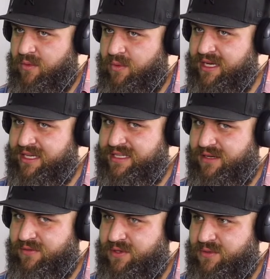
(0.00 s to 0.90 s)
When he does
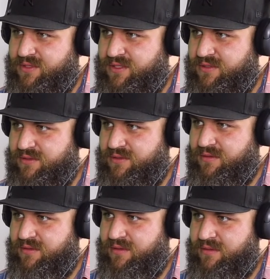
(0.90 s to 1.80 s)
interviews,
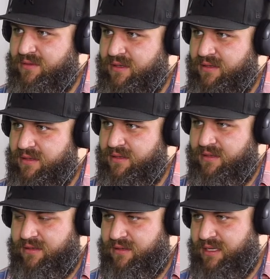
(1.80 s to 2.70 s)

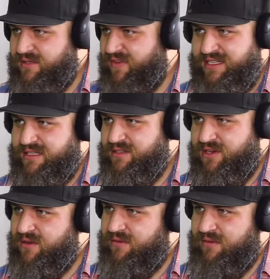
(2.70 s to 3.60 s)
his face isn't shown?